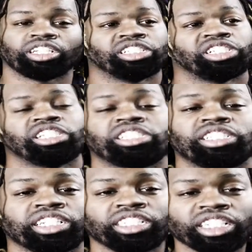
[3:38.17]
it's just
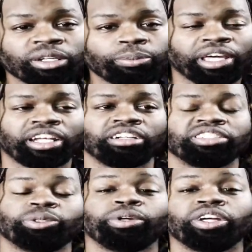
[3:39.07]
the competitive
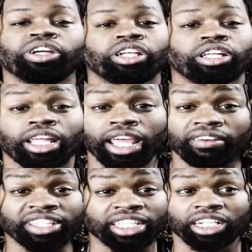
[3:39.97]
spirit in
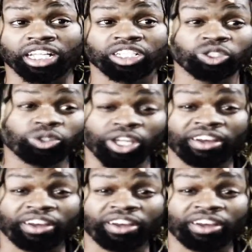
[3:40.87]
everything I do. You